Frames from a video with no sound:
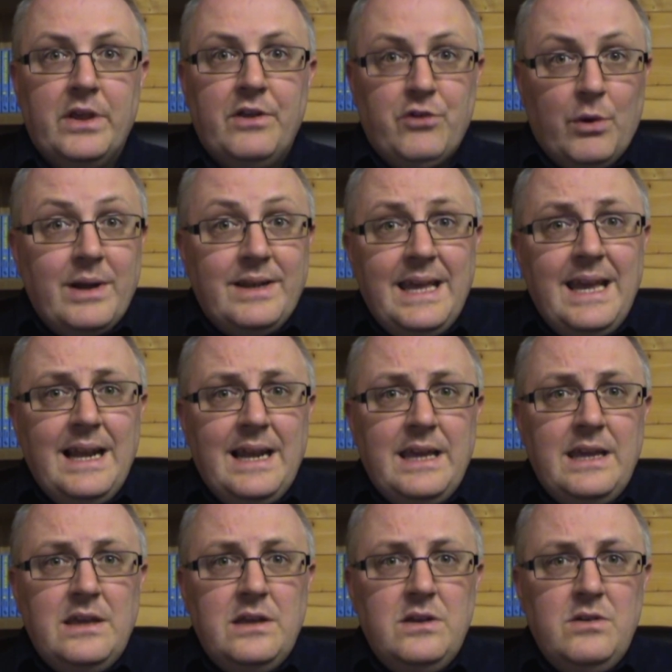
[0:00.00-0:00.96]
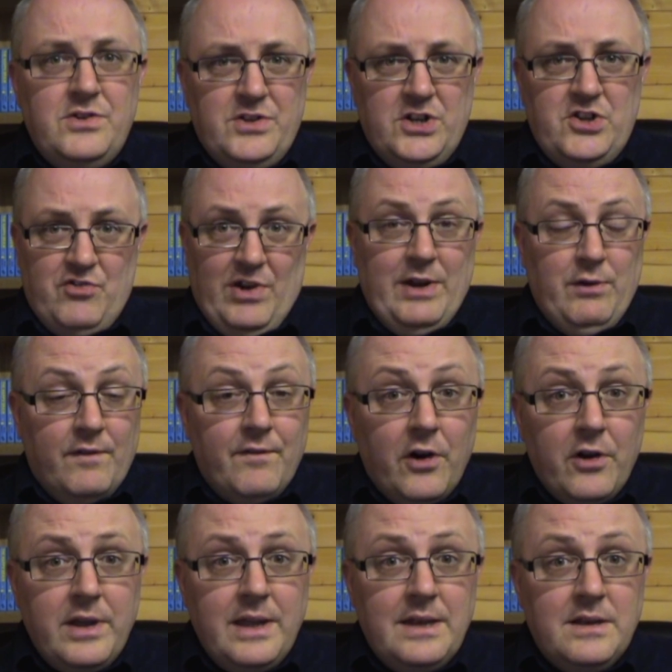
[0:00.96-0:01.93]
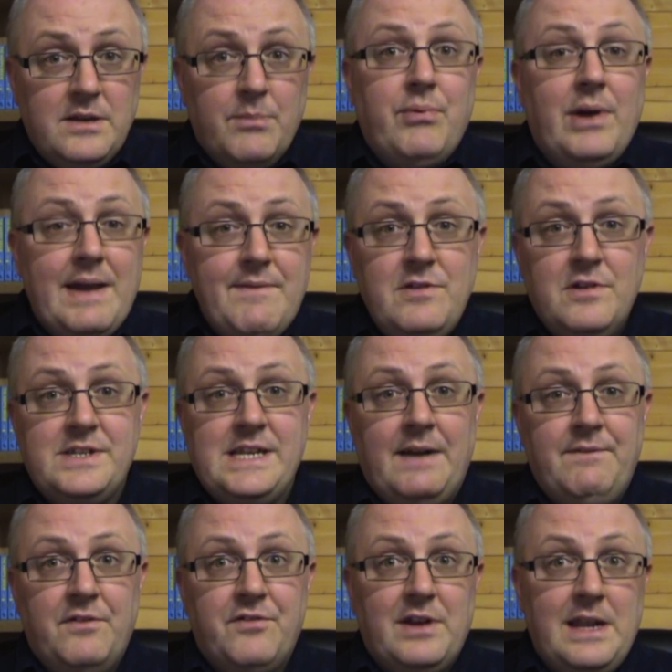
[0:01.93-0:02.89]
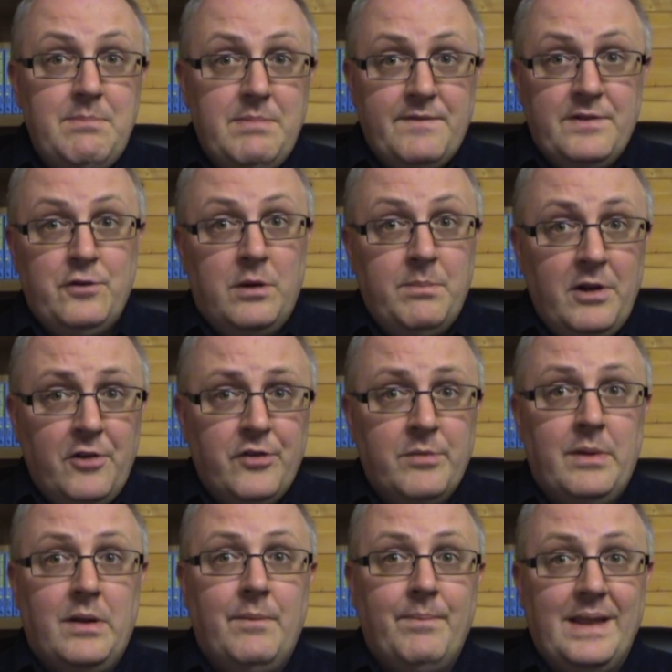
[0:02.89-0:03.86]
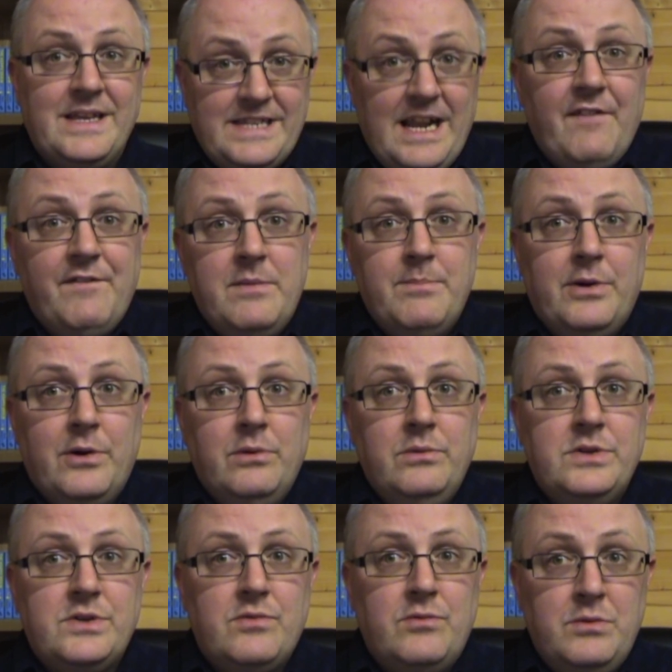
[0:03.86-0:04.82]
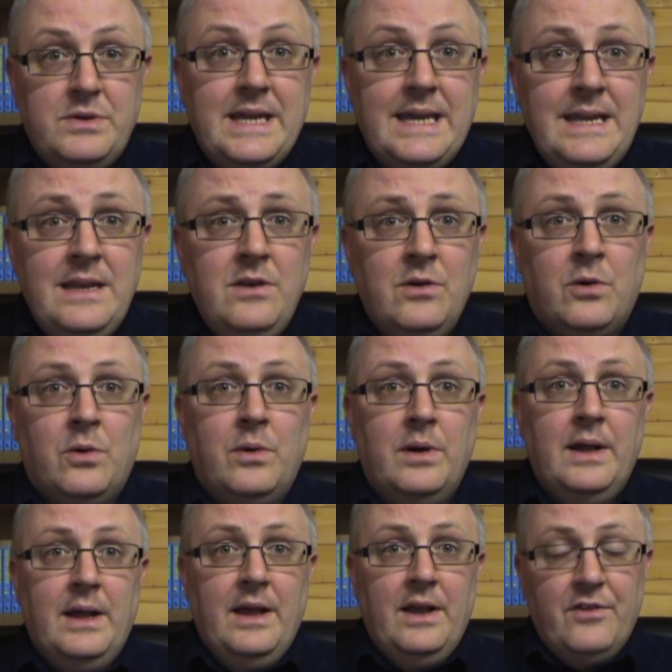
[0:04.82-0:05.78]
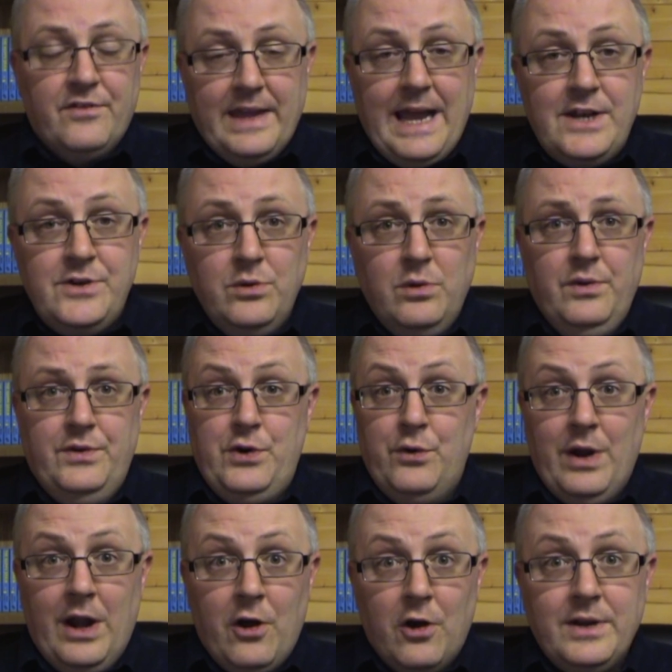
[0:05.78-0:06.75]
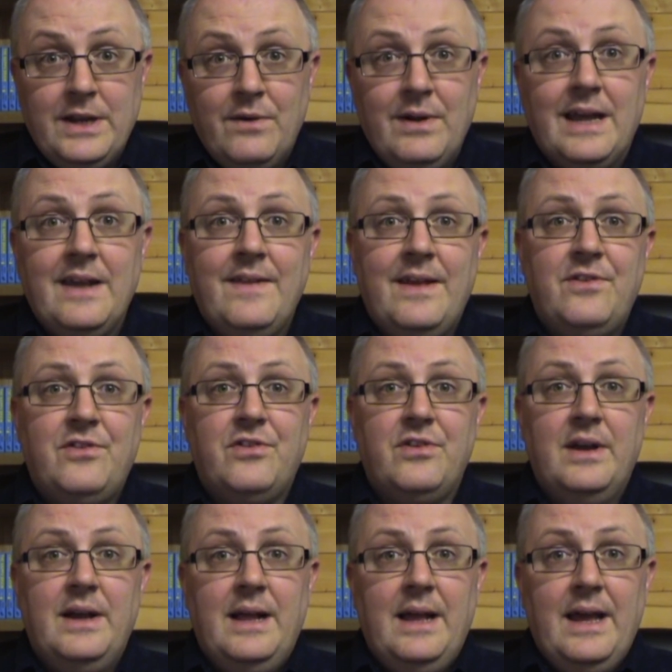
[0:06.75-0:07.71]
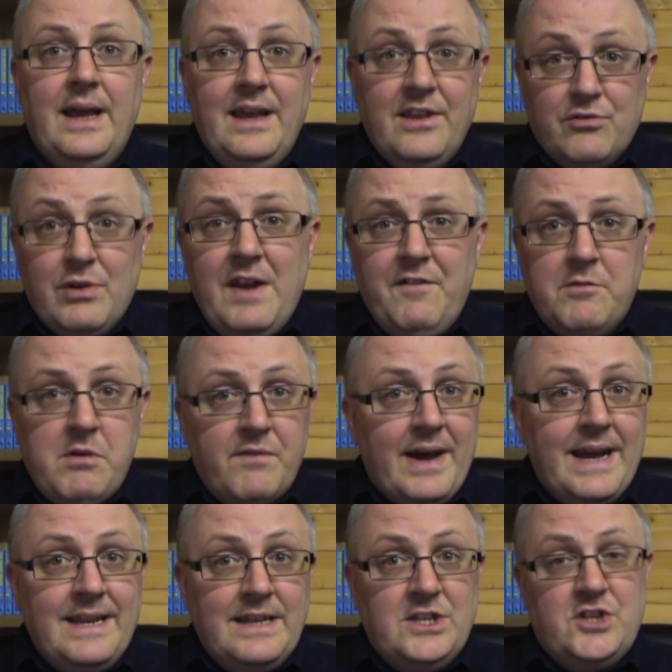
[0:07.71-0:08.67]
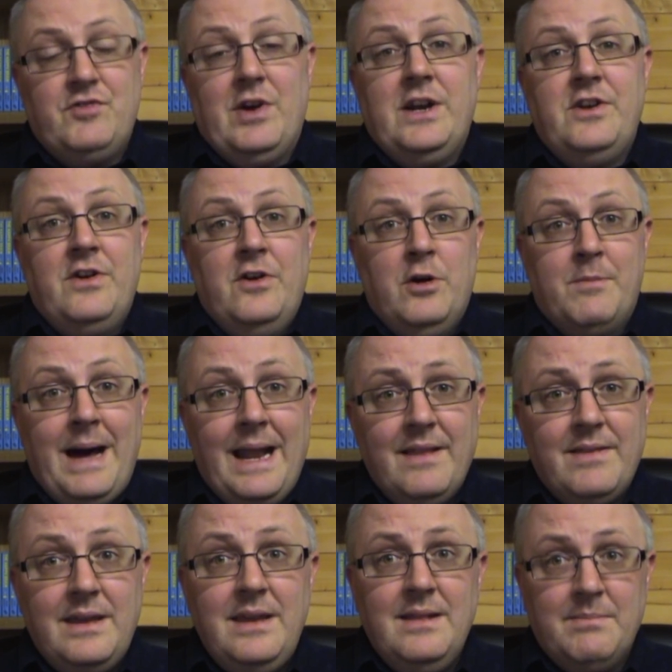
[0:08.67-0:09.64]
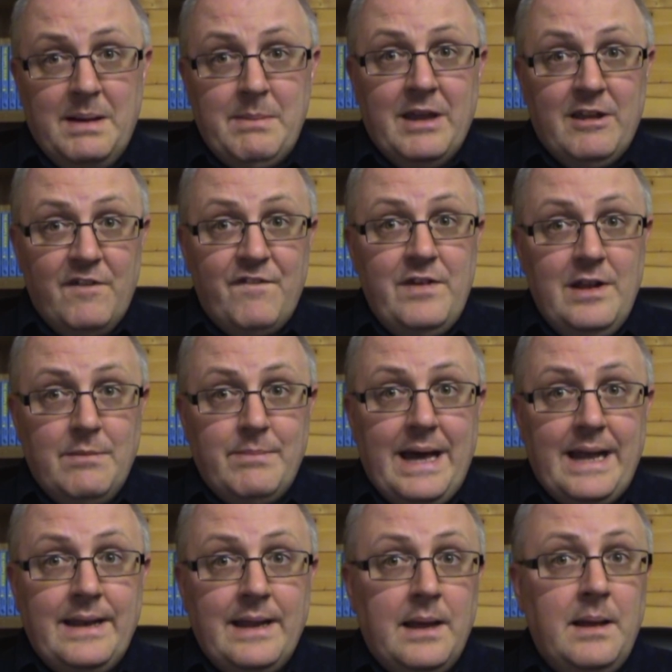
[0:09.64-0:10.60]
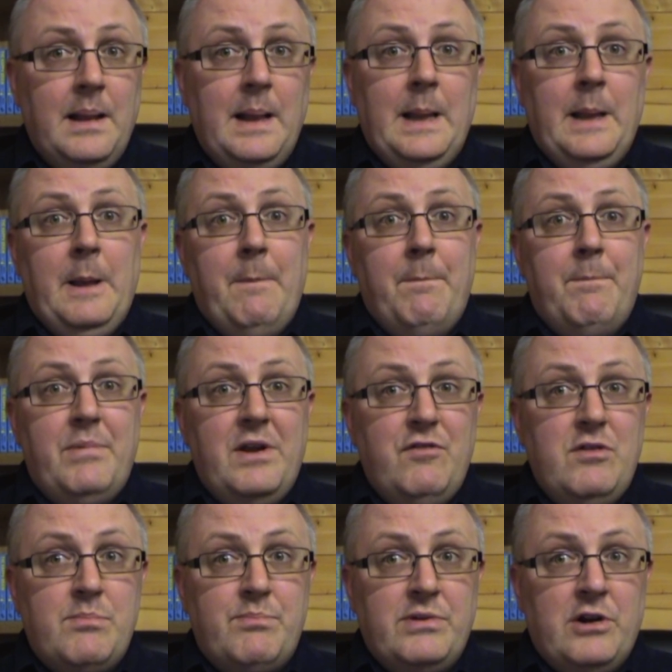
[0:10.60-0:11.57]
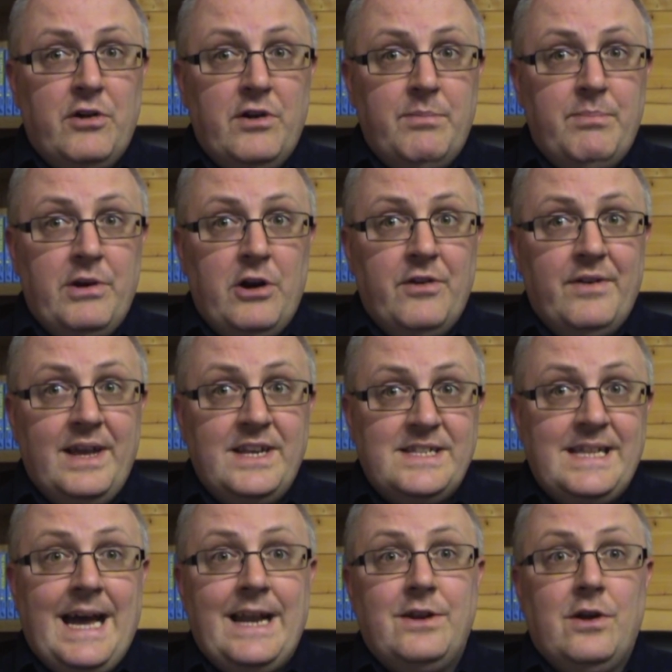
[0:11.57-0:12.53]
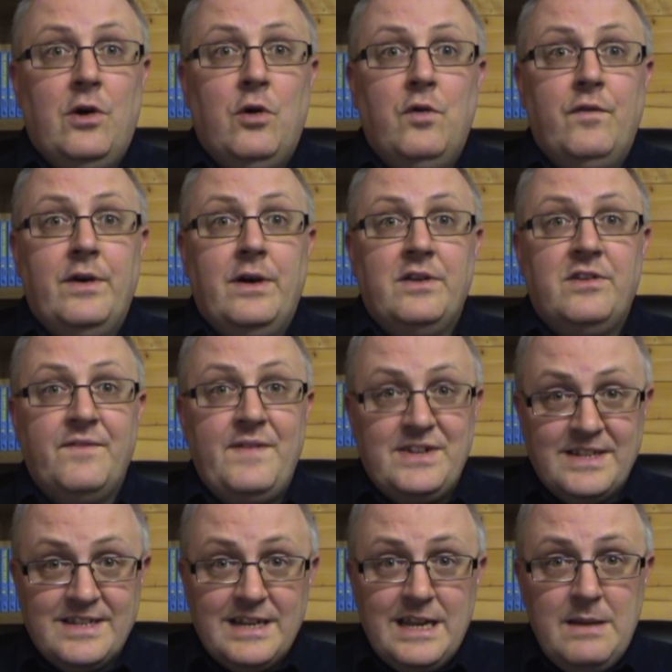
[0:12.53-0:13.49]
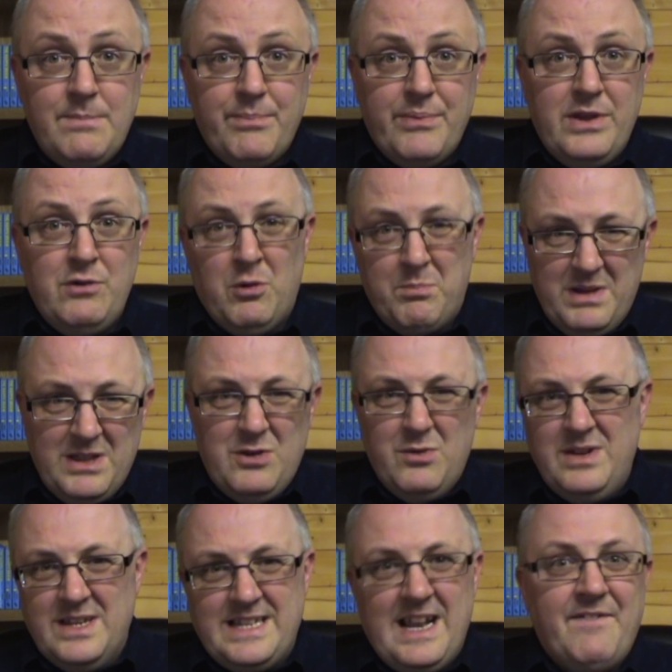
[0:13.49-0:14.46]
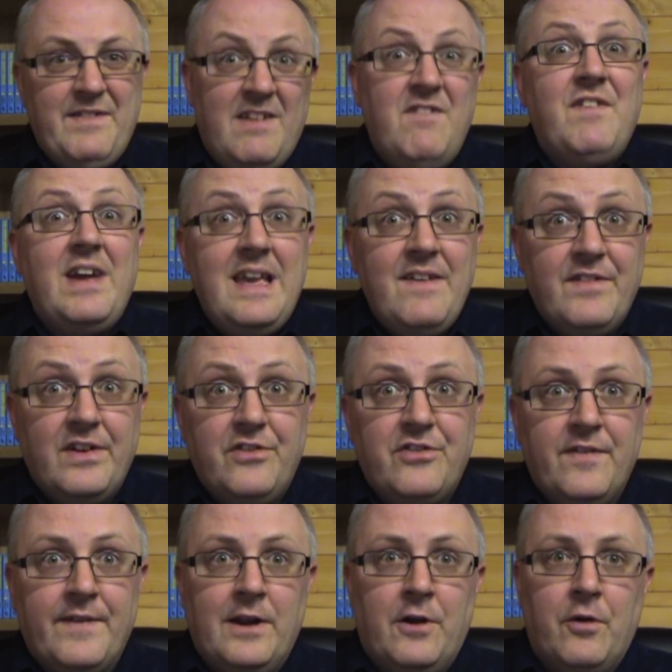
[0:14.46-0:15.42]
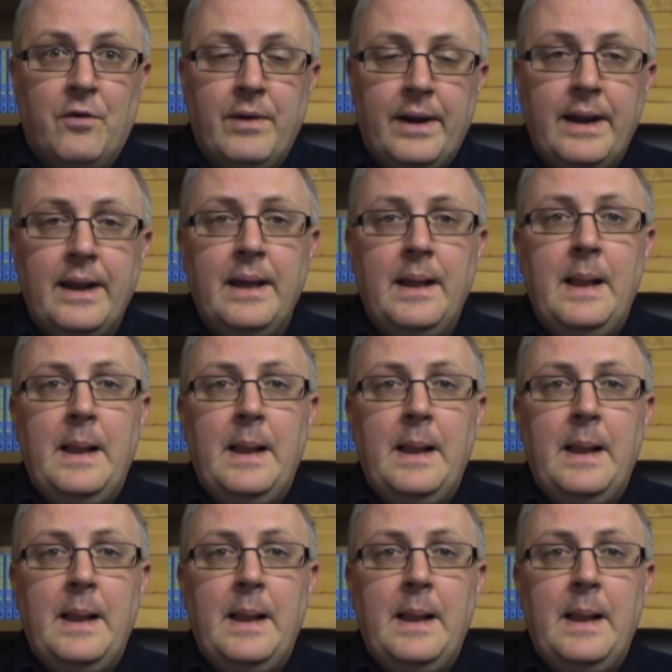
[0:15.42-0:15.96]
So, ideally, you should try to avoid depriving yourself of sleep if at all possible. A self imposed routine or schedule during a lockdown like this is great for providing structure and normality, and might make you feel better, but if you prioritize that over sufficient sleep, you won't be doing yourself any favors in the long run.